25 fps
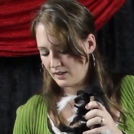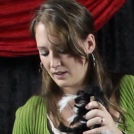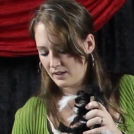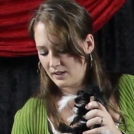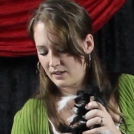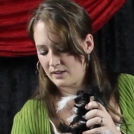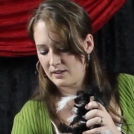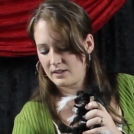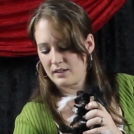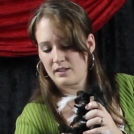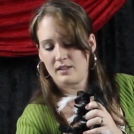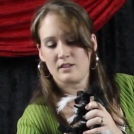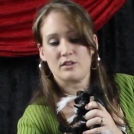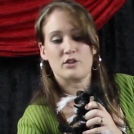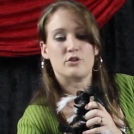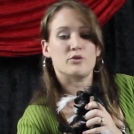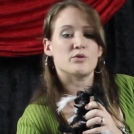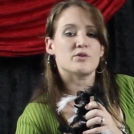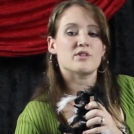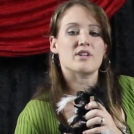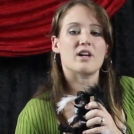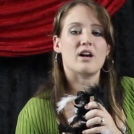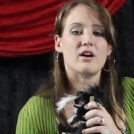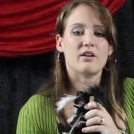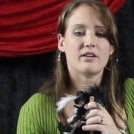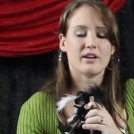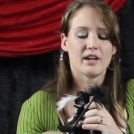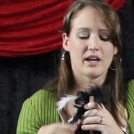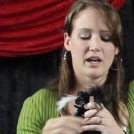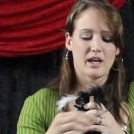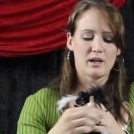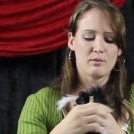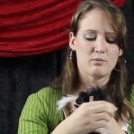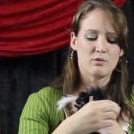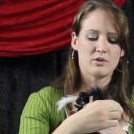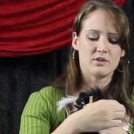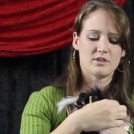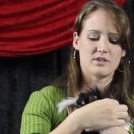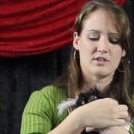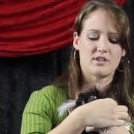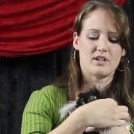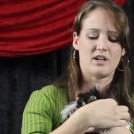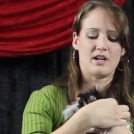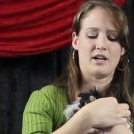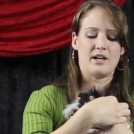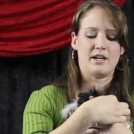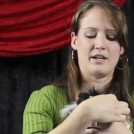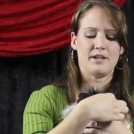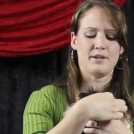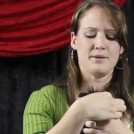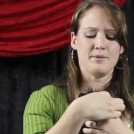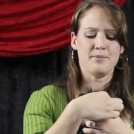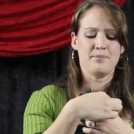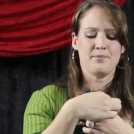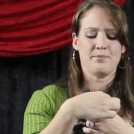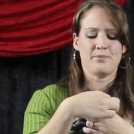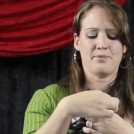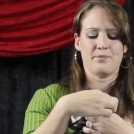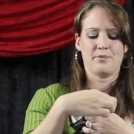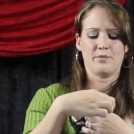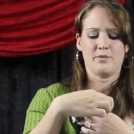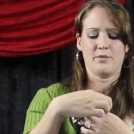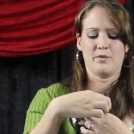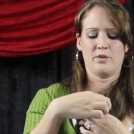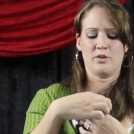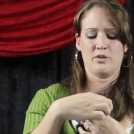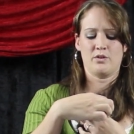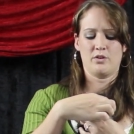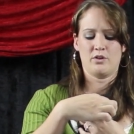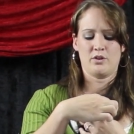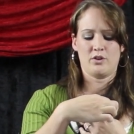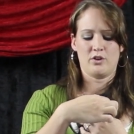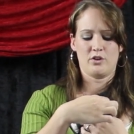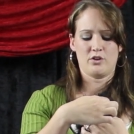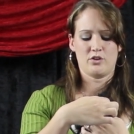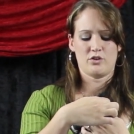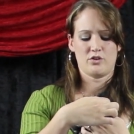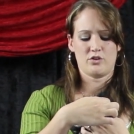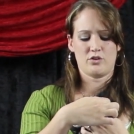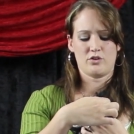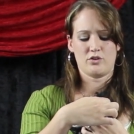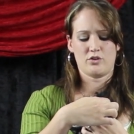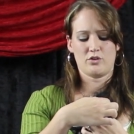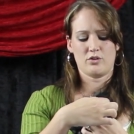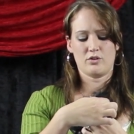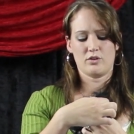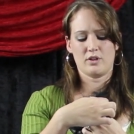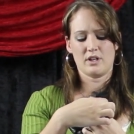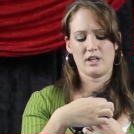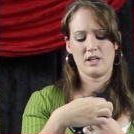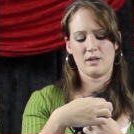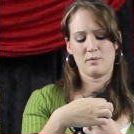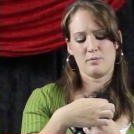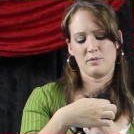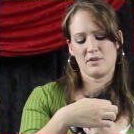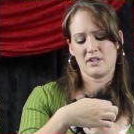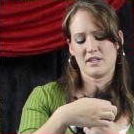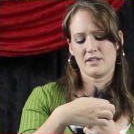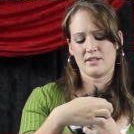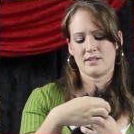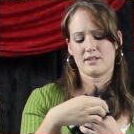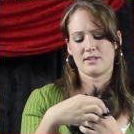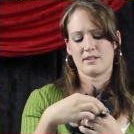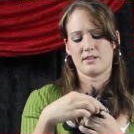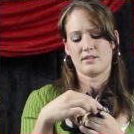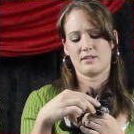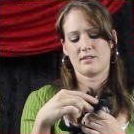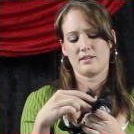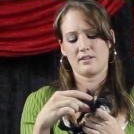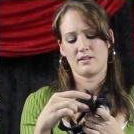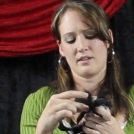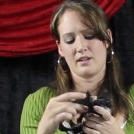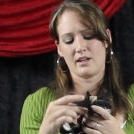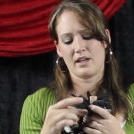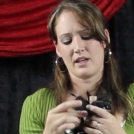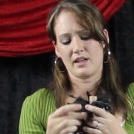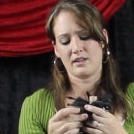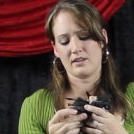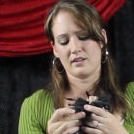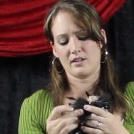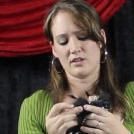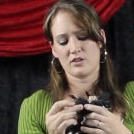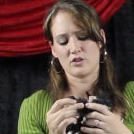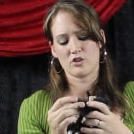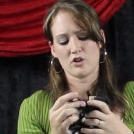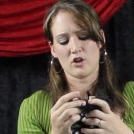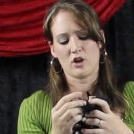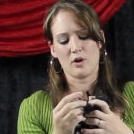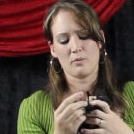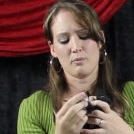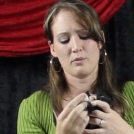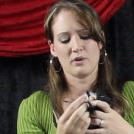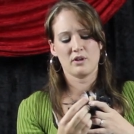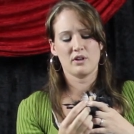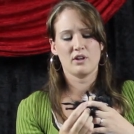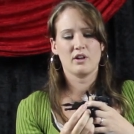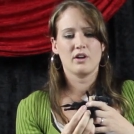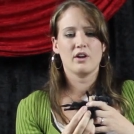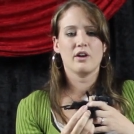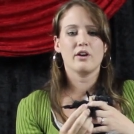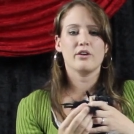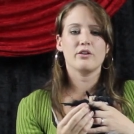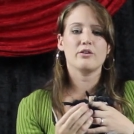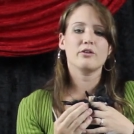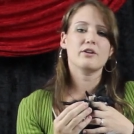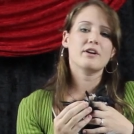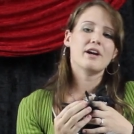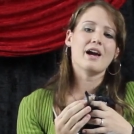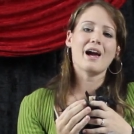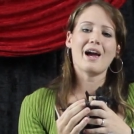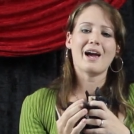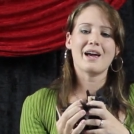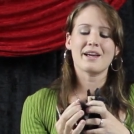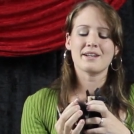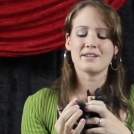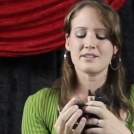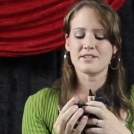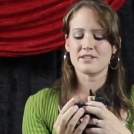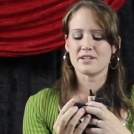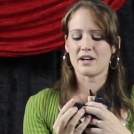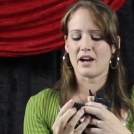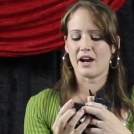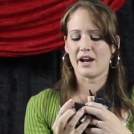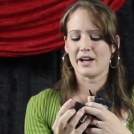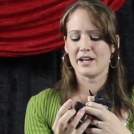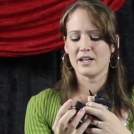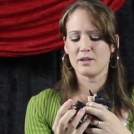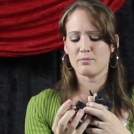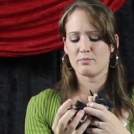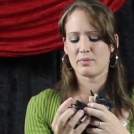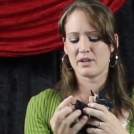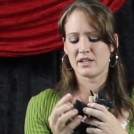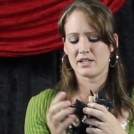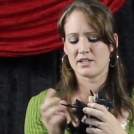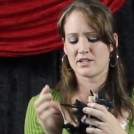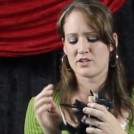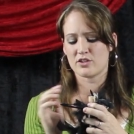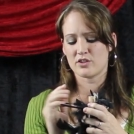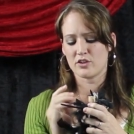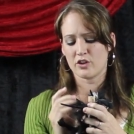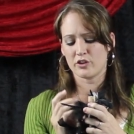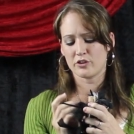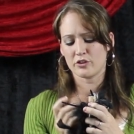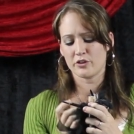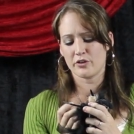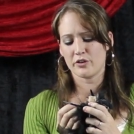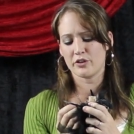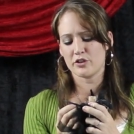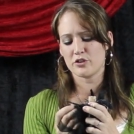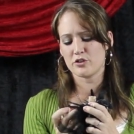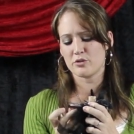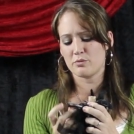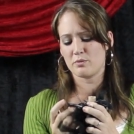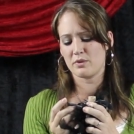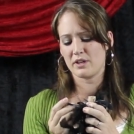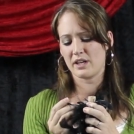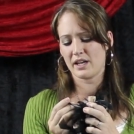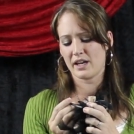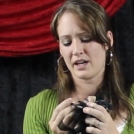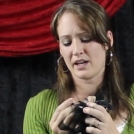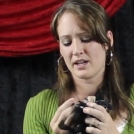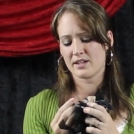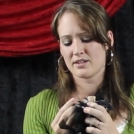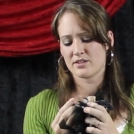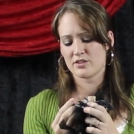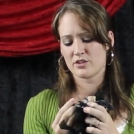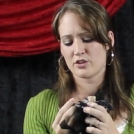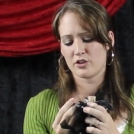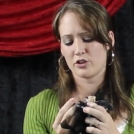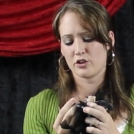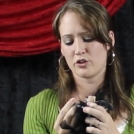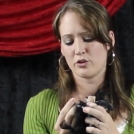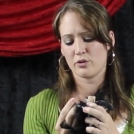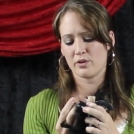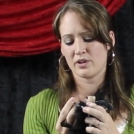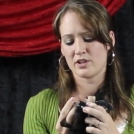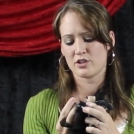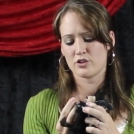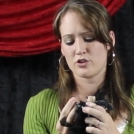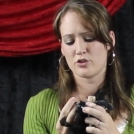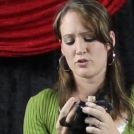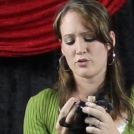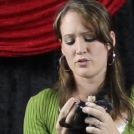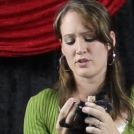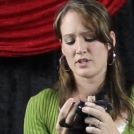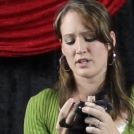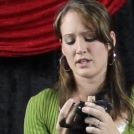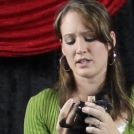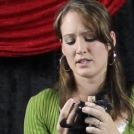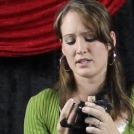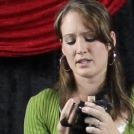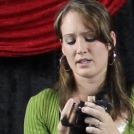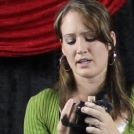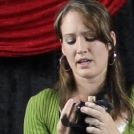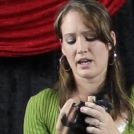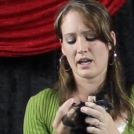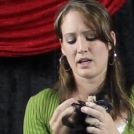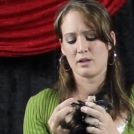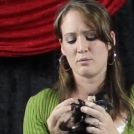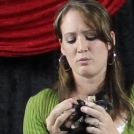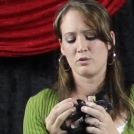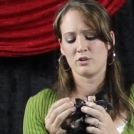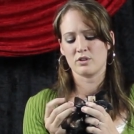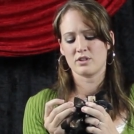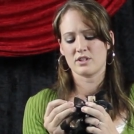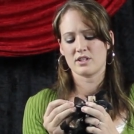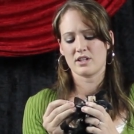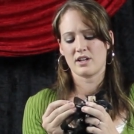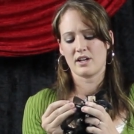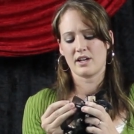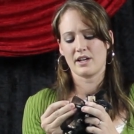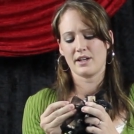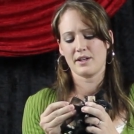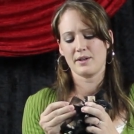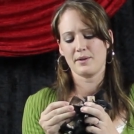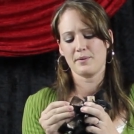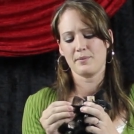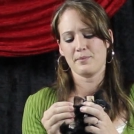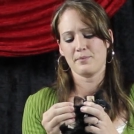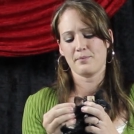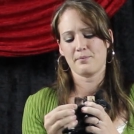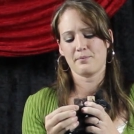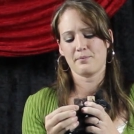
and then use our cable tie to keep this at the top. You can tie it, but it's not going to be as secure as using a cable tie.